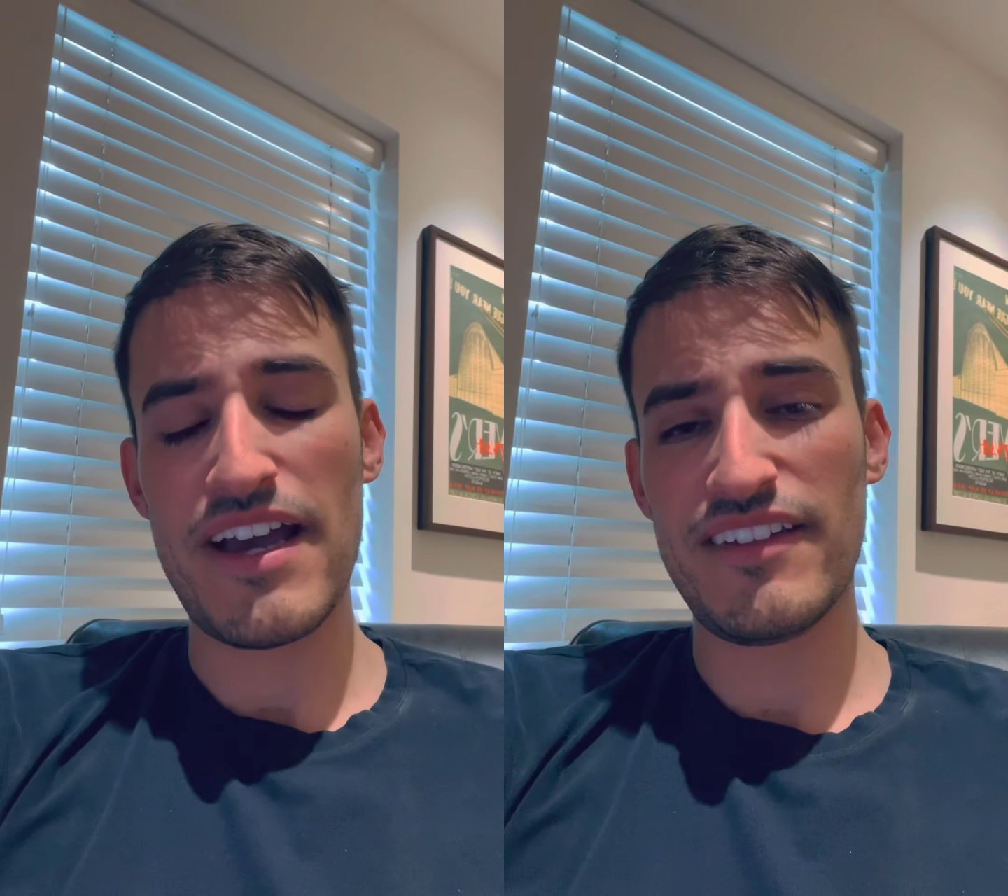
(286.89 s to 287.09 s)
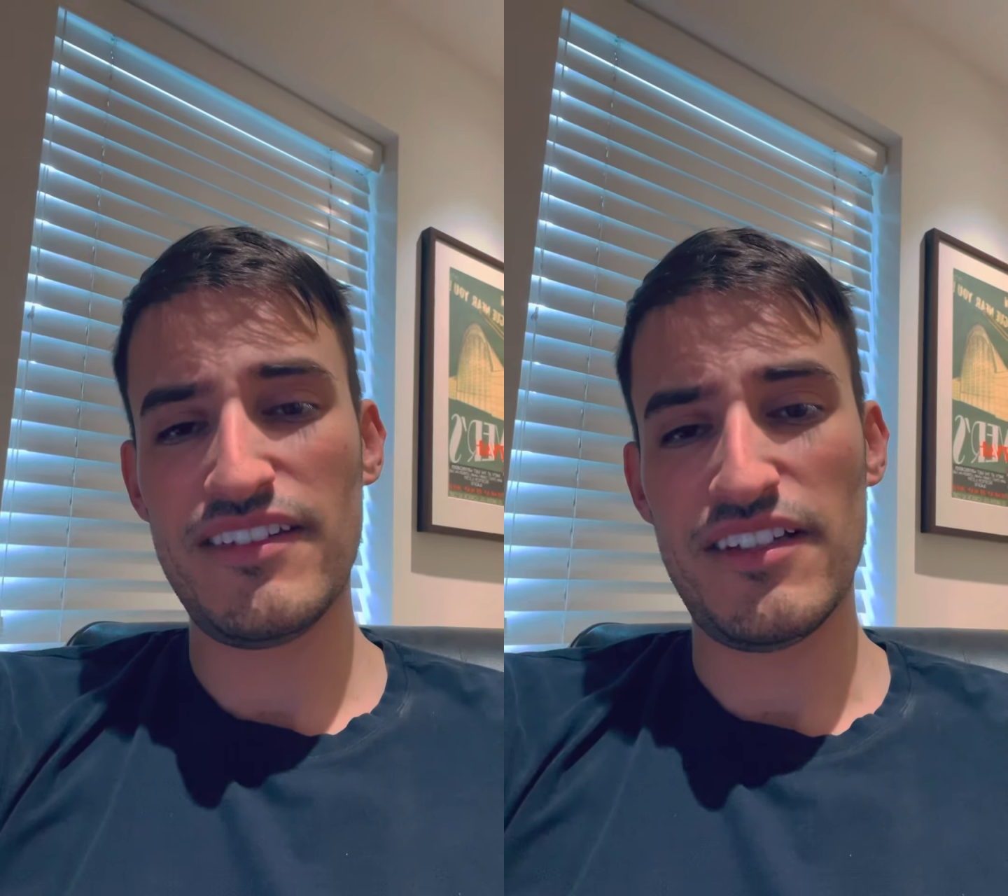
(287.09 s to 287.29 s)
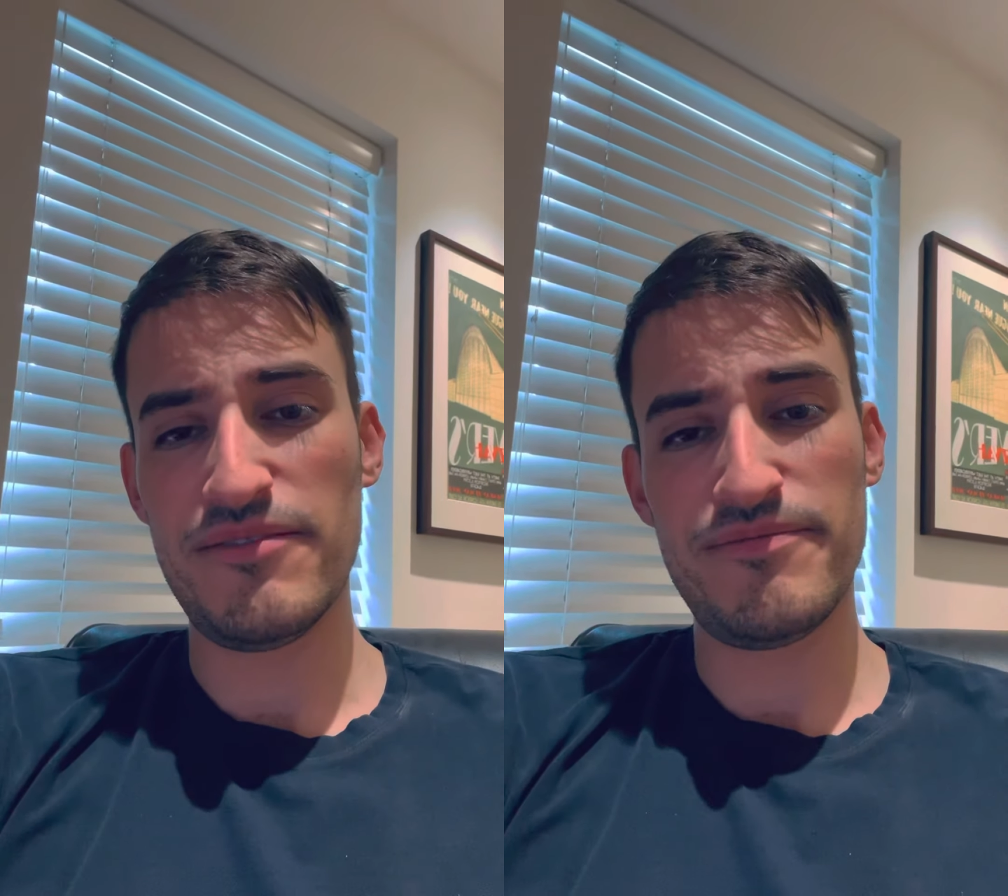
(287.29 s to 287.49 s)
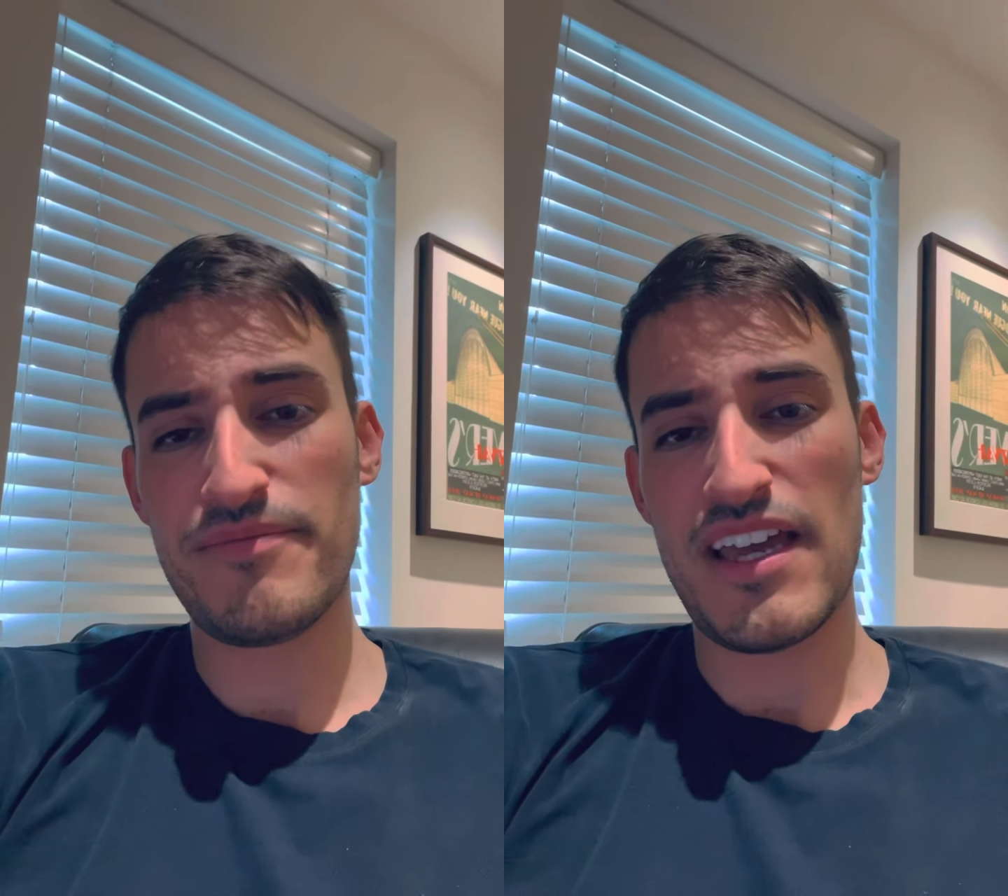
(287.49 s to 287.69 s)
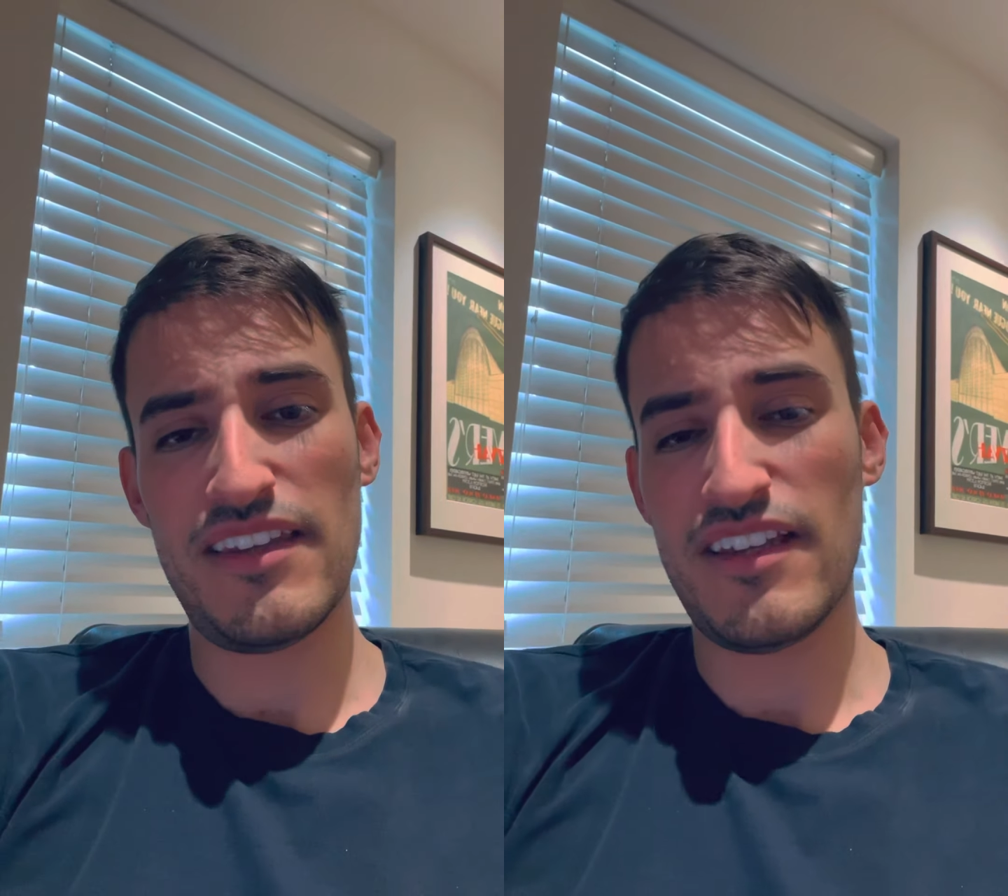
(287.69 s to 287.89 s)
accident
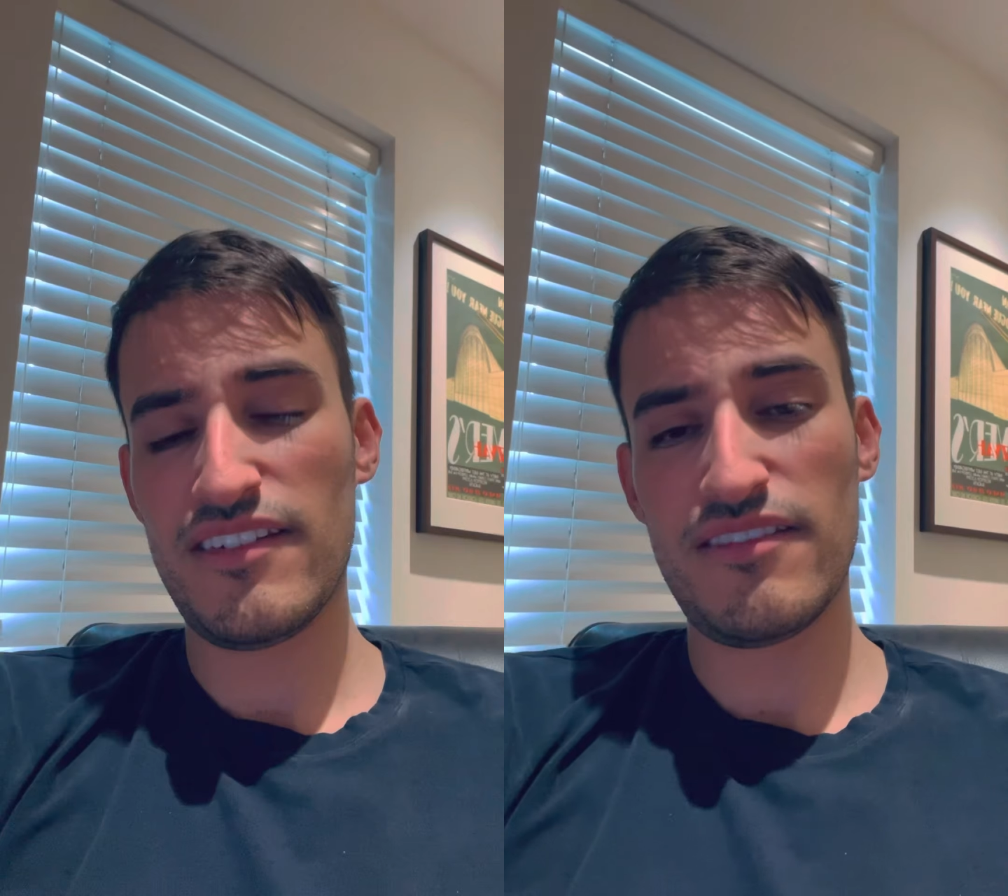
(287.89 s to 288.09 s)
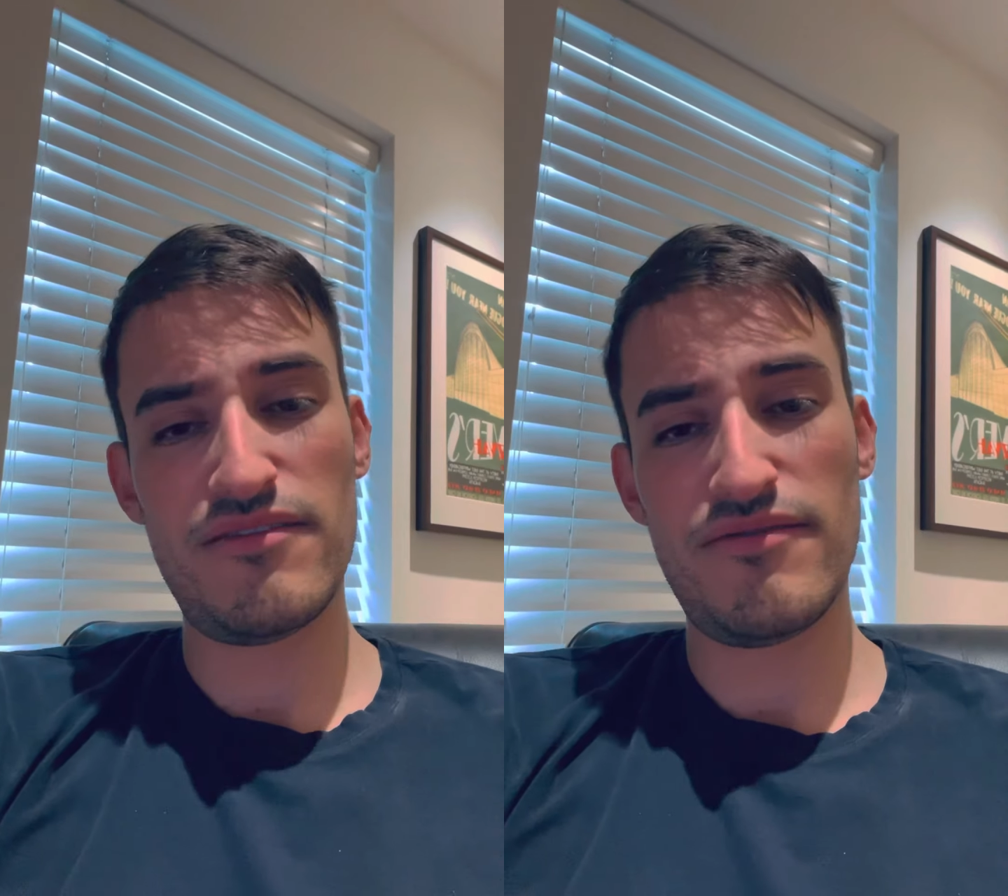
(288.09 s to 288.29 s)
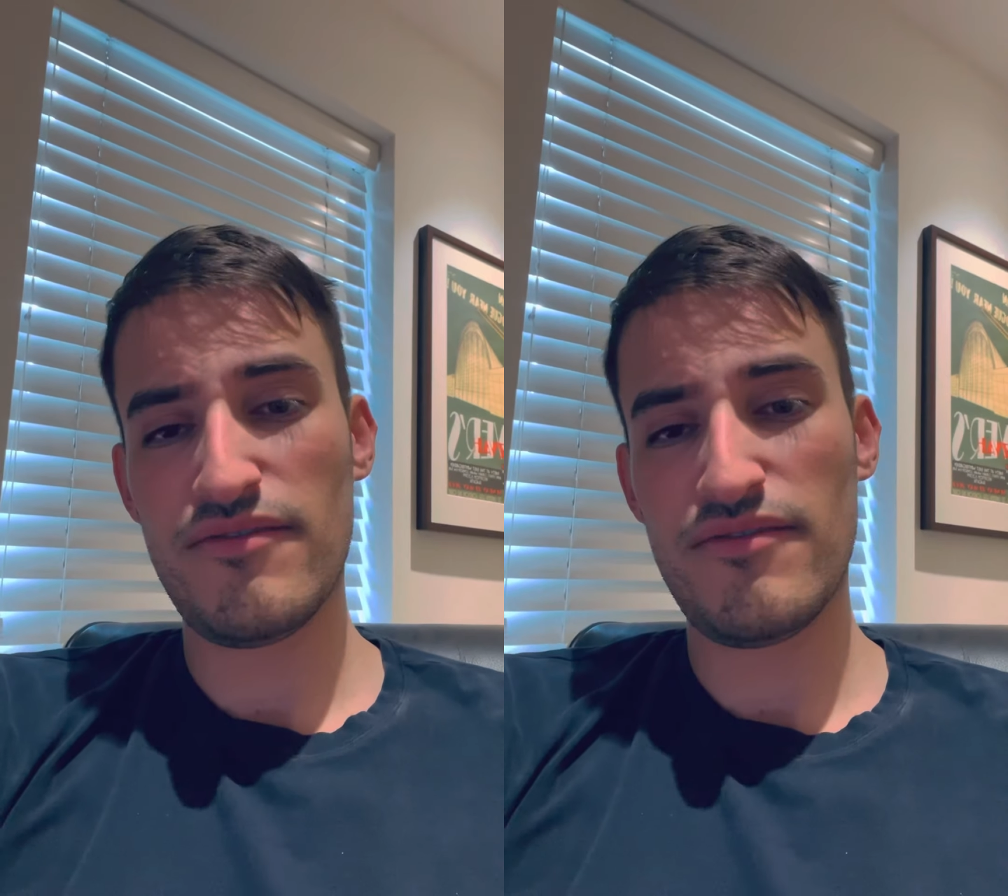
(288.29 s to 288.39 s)
and there's